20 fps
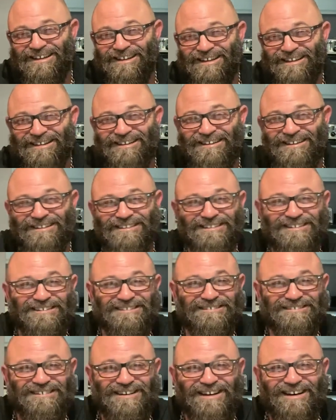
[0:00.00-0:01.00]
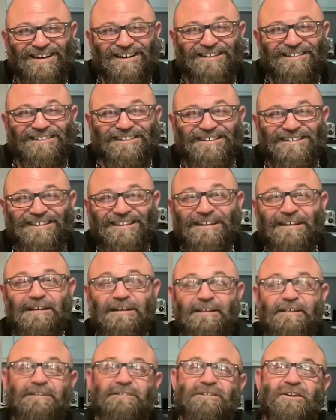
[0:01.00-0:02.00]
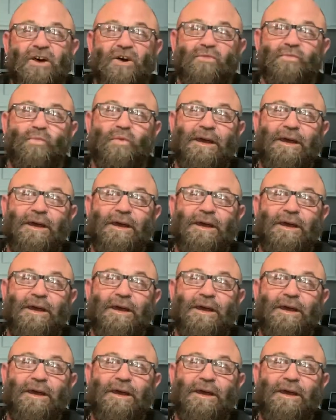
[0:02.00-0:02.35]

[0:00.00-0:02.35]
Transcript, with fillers: it's called? It's called